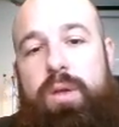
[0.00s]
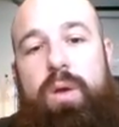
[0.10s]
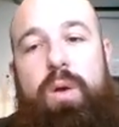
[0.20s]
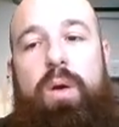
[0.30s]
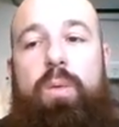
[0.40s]

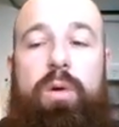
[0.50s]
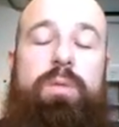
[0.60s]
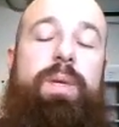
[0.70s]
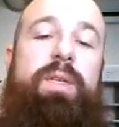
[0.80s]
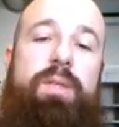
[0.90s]
What
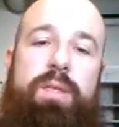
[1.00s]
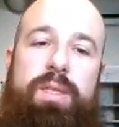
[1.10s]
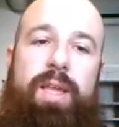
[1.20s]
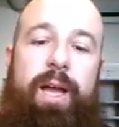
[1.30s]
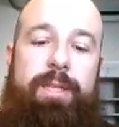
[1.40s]
means
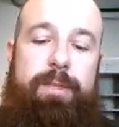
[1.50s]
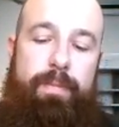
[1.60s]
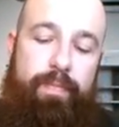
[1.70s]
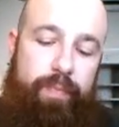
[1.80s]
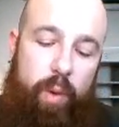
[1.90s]
that
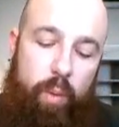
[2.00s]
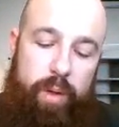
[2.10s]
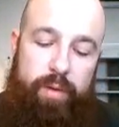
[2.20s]
we